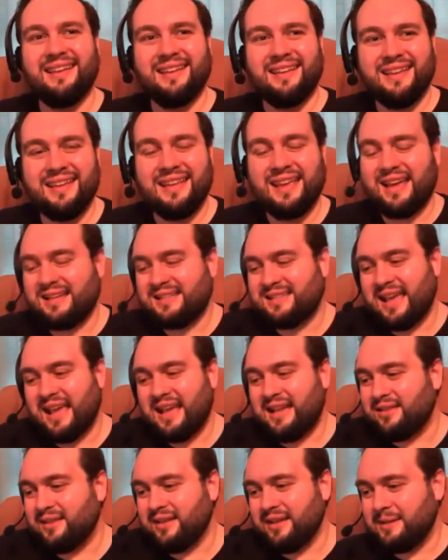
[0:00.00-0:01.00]
yeah,
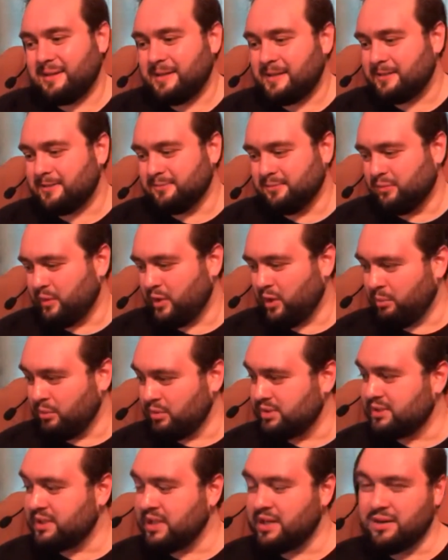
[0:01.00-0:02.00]
exactly. We
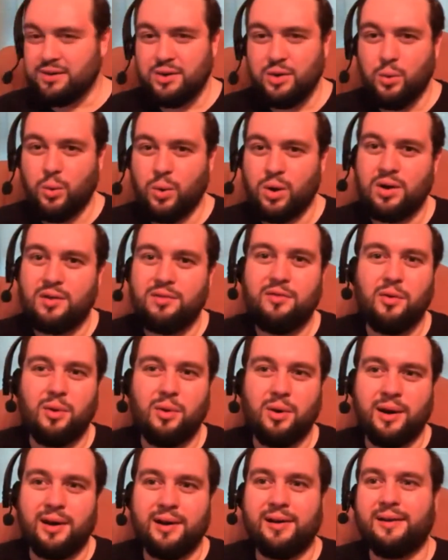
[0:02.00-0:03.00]
almost need a new word
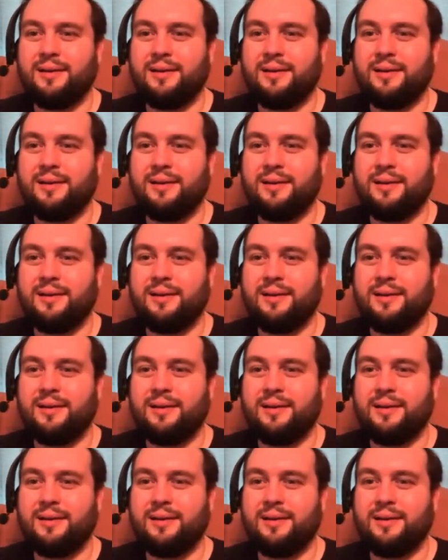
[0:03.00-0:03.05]
for it.